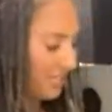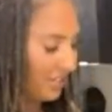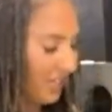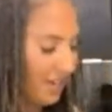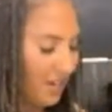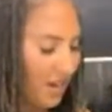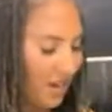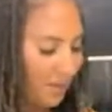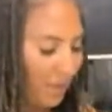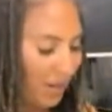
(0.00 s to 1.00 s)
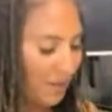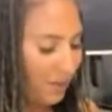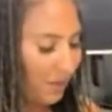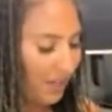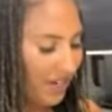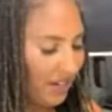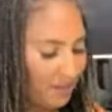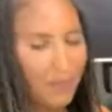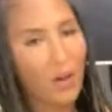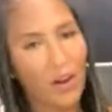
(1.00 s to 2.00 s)
to like bring people in, and
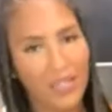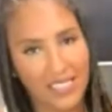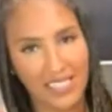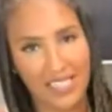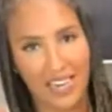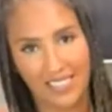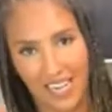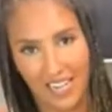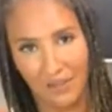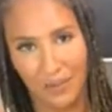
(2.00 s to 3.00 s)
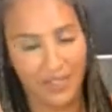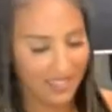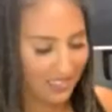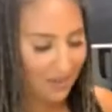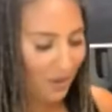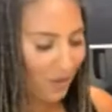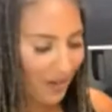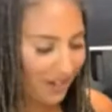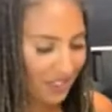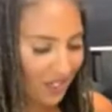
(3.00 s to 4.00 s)
people always get excited when they see
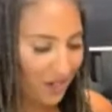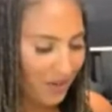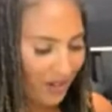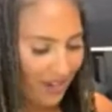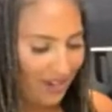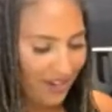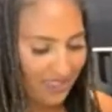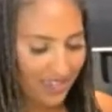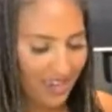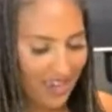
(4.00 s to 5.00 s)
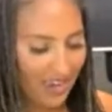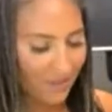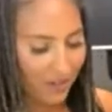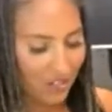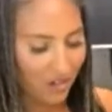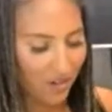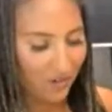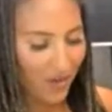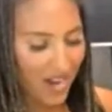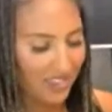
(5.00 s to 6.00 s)
mermaids. So it's like, hey, fish are our
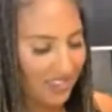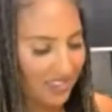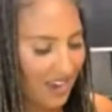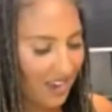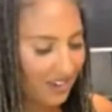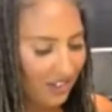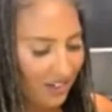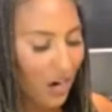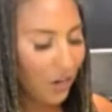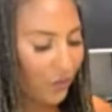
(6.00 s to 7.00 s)
friends, not our